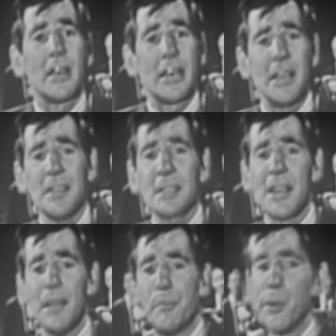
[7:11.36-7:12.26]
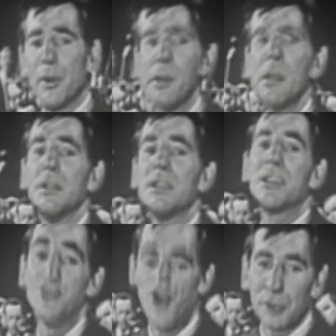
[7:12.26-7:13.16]
that his tempo
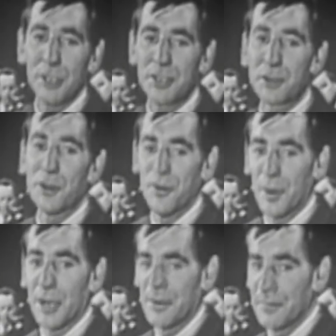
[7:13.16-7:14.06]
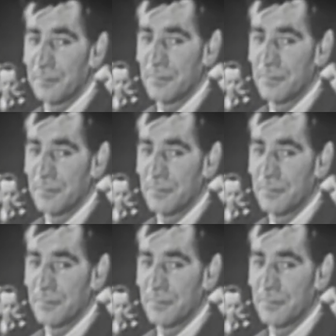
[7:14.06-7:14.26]
is the only true one.